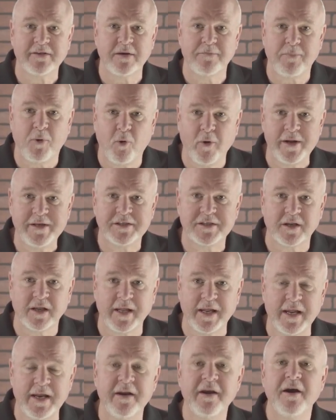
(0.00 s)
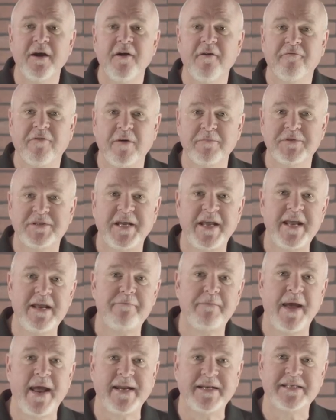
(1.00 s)
the points lead from
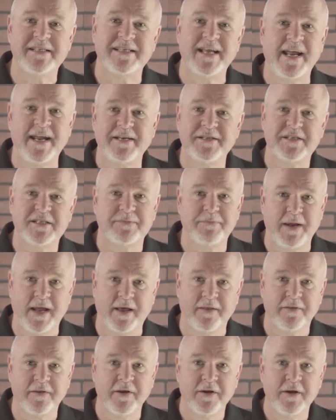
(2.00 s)
teammate Zane Smith.